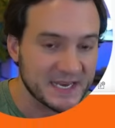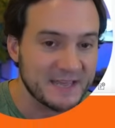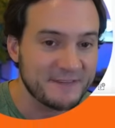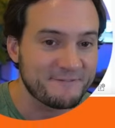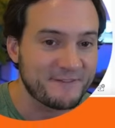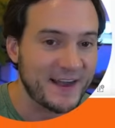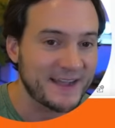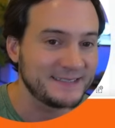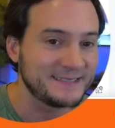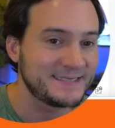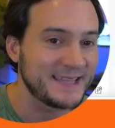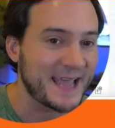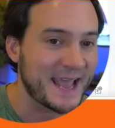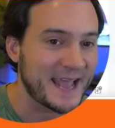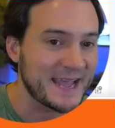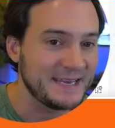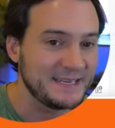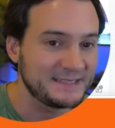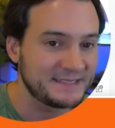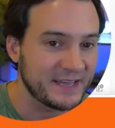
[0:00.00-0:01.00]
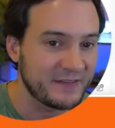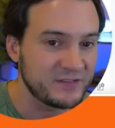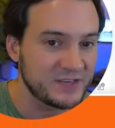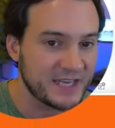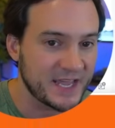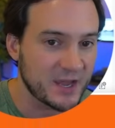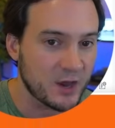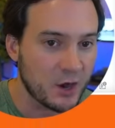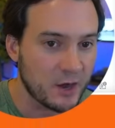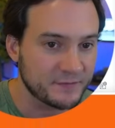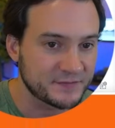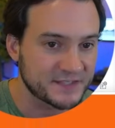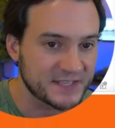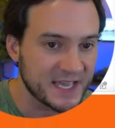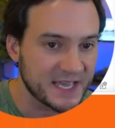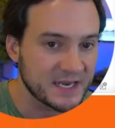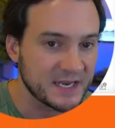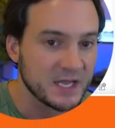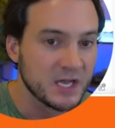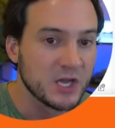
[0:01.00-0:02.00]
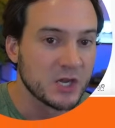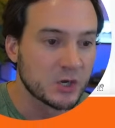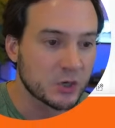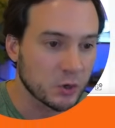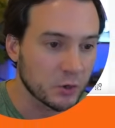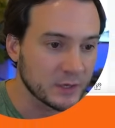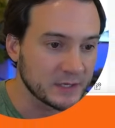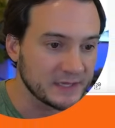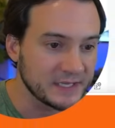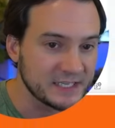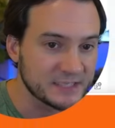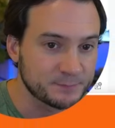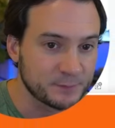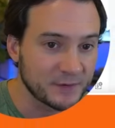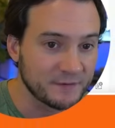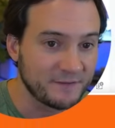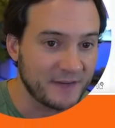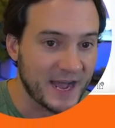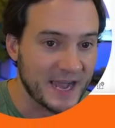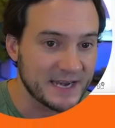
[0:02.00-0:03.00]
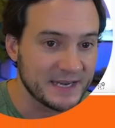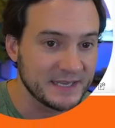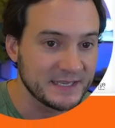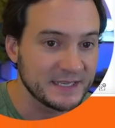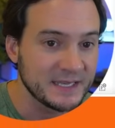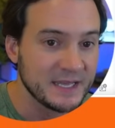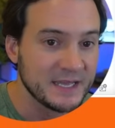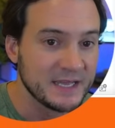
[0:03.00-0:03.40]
He finds the 87-day offset currently is providing